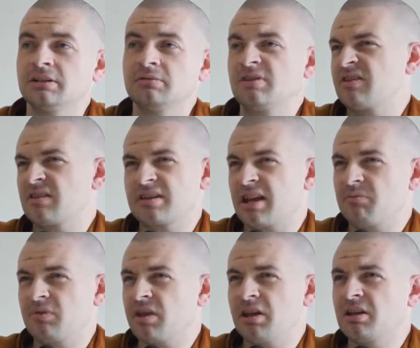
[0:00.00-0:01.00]
This is the same
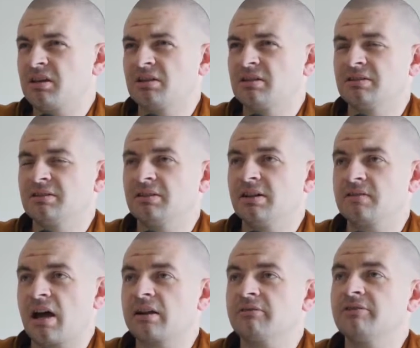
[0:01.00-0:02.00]
thing.
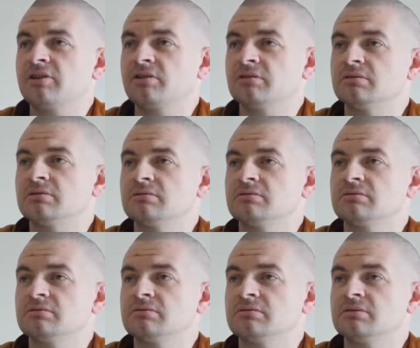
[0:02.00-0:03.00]
It's artificial.
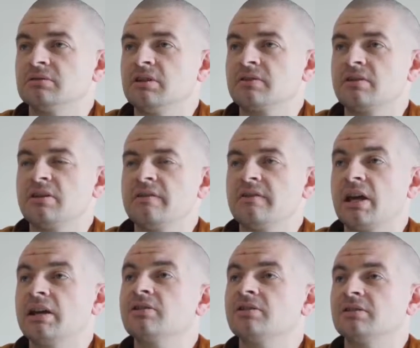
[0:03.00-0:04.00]
It's a
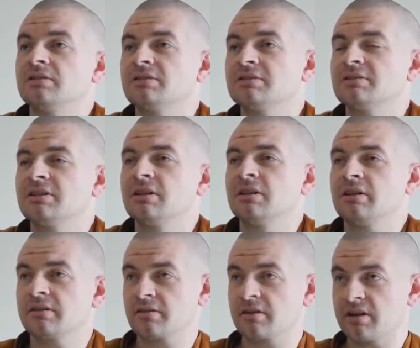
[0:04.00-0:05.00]
deviation.
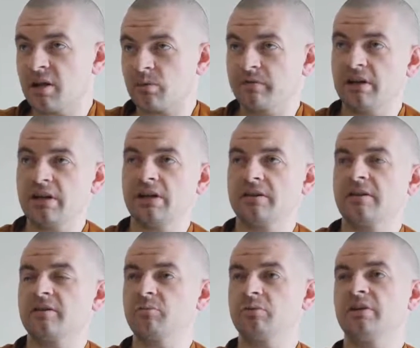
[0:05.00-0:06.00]
So the Dhamma-Vinaya
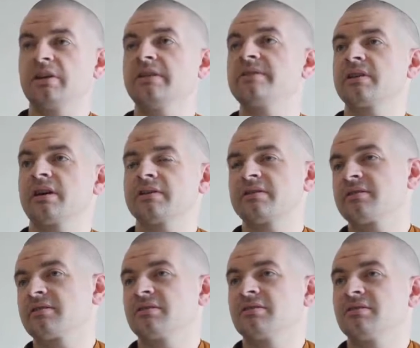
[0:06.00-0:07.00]
that the Buddha gives
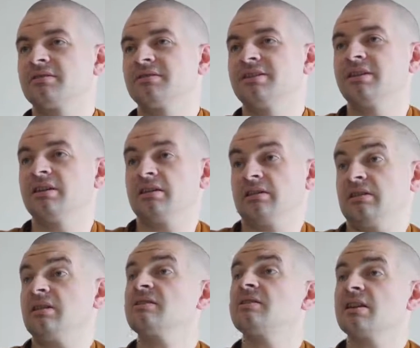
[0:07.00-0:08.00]
us
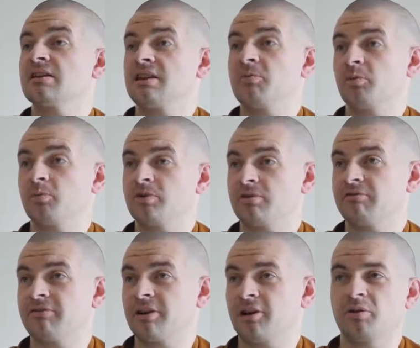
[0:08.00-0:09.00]
is the example we should
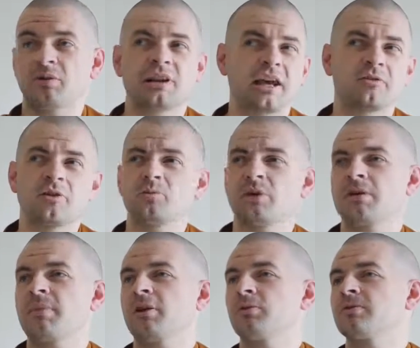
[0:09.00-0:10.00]
follow. Later on we
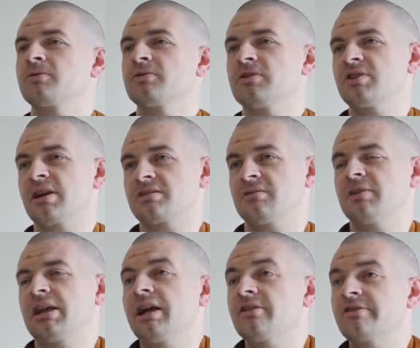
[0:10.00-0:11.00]
can make all sorts of
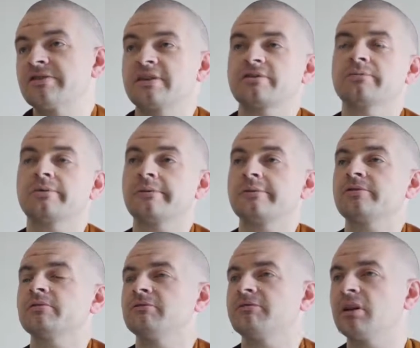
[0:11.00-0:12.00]
justifications as to why we
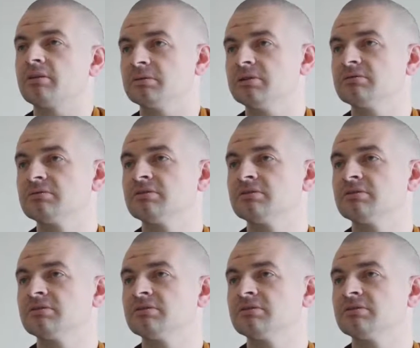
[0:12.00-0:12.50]
shouldn't follow it,